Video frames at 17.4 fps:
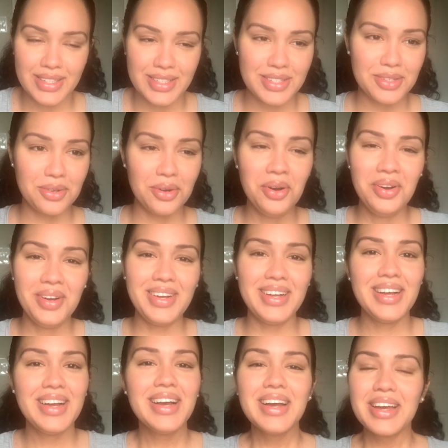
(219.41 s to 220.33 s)
So
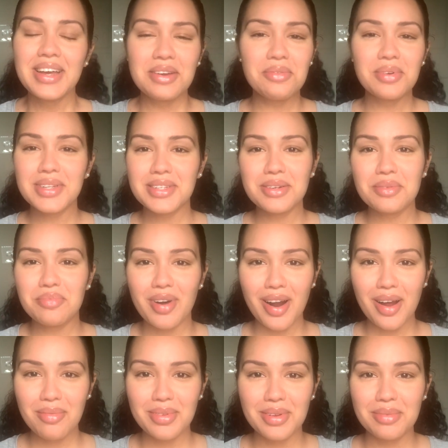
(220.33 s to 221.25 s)
it wasn't a
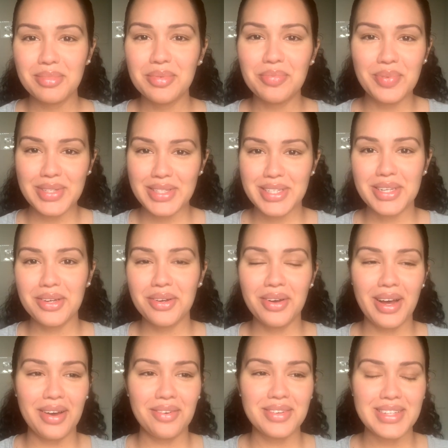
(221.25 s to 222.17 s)
problem up until
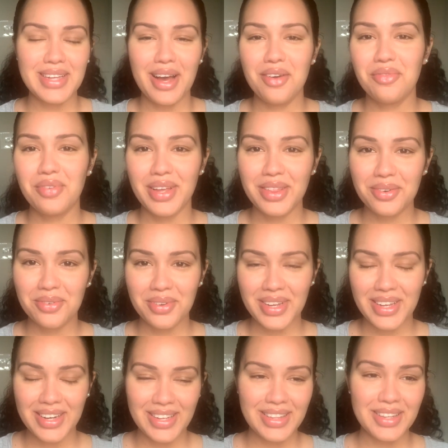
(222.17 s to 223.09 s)
I was halfway through
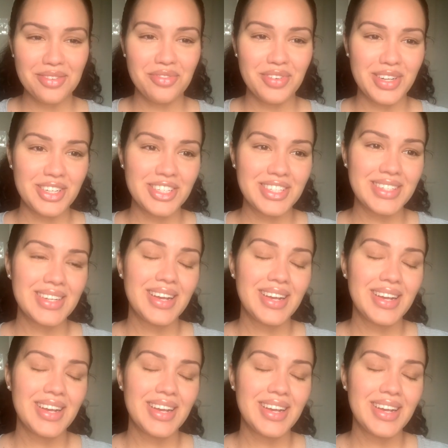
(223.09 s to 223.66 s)
eating the fish.